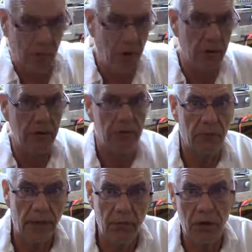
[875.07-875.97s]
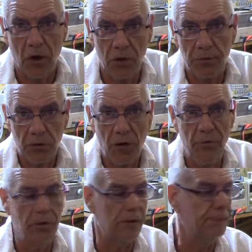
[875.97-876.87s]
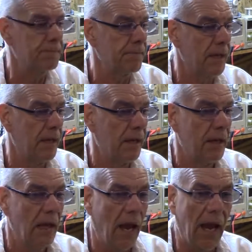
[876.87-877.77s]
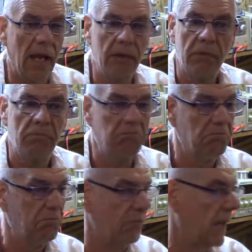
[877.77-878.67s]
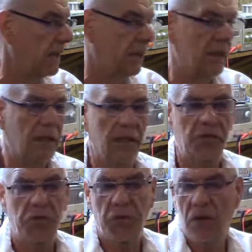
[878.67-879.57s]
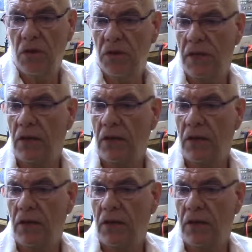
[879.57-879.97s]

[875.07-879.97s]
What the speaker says: motor, right? We'll call them a drum motor. And that thing can swing all day